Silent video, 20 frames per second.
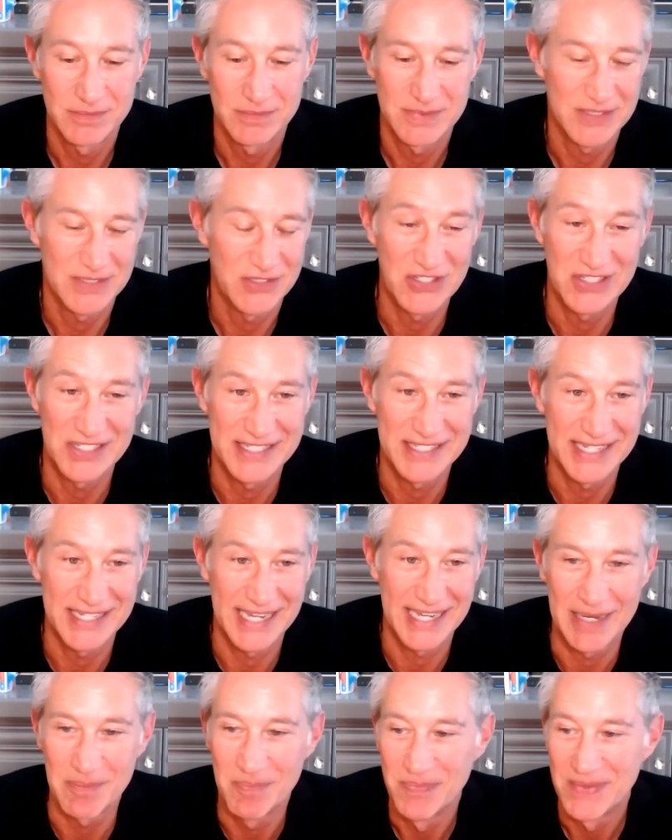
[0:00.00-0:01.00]
It's just
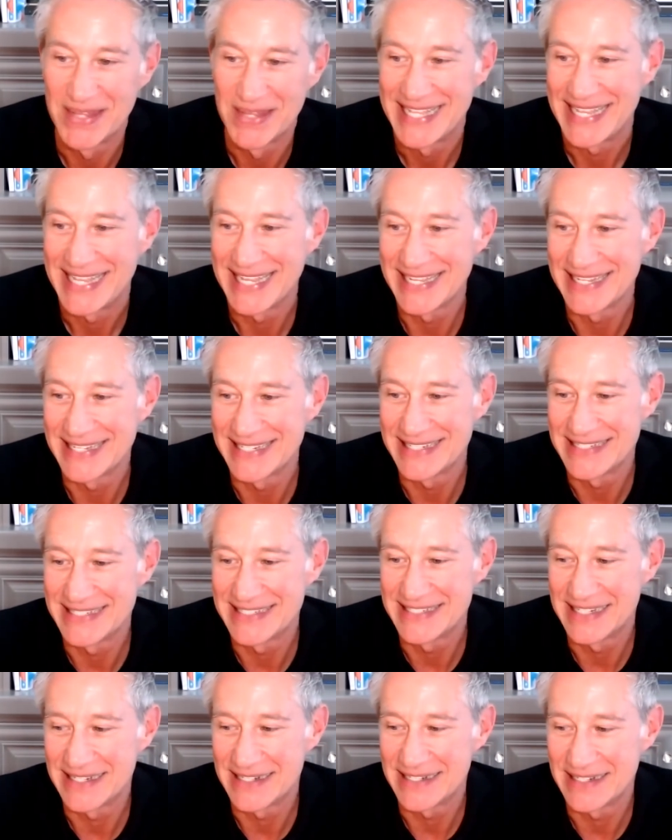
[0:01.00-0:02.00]
time.
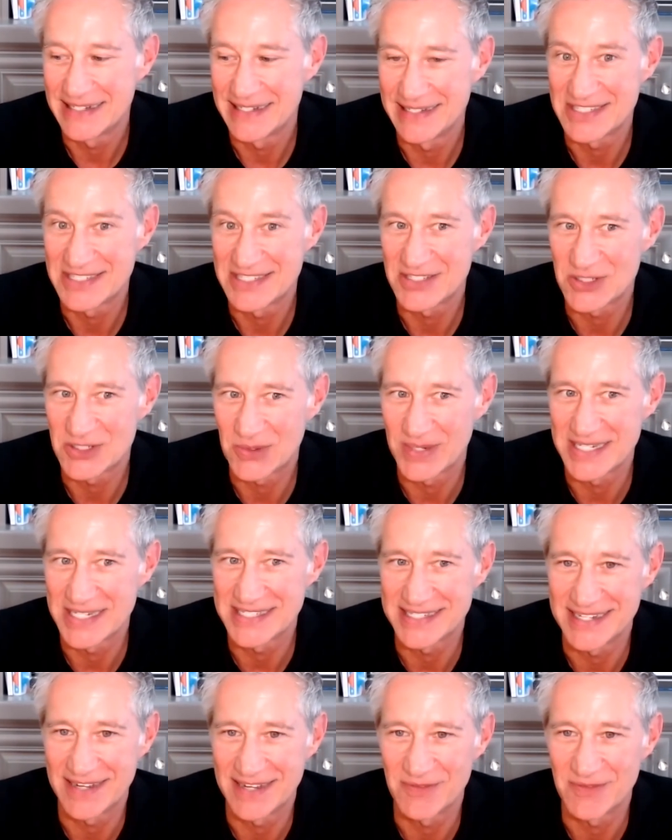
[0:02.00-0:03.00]
And unless it's a crazy
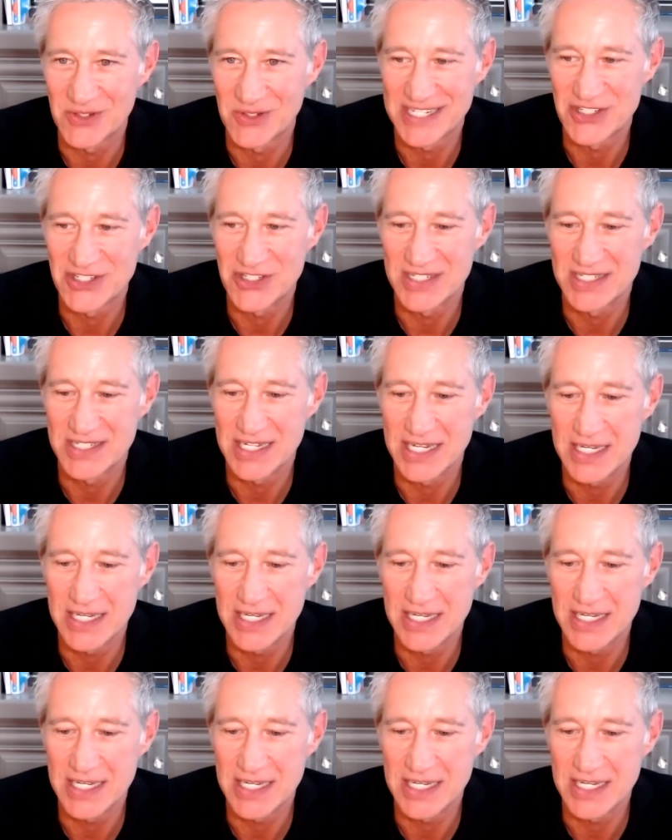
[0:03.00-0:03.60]
conversation.